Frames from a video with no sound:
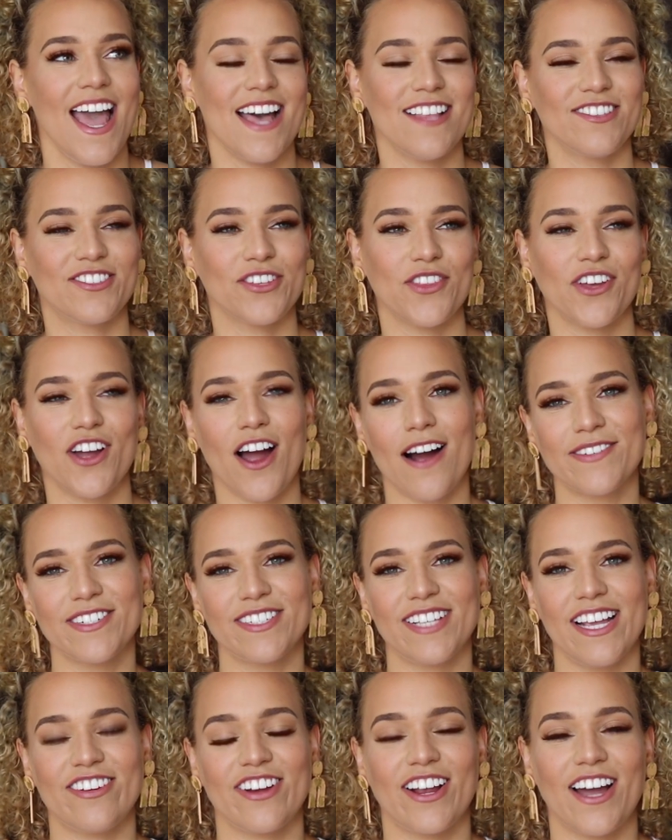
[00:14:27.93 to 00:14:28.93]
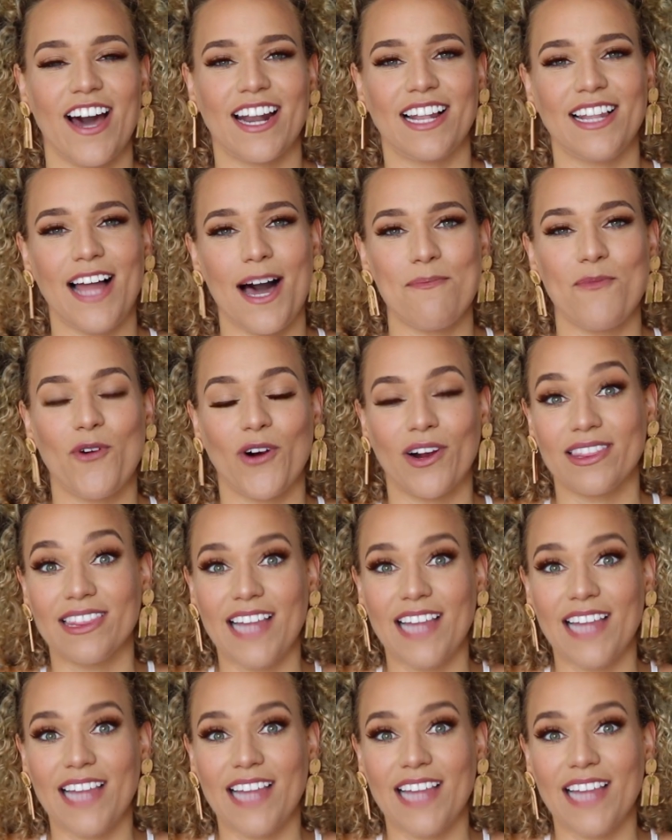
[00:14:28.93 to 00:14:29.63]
And so the conversation got a lot more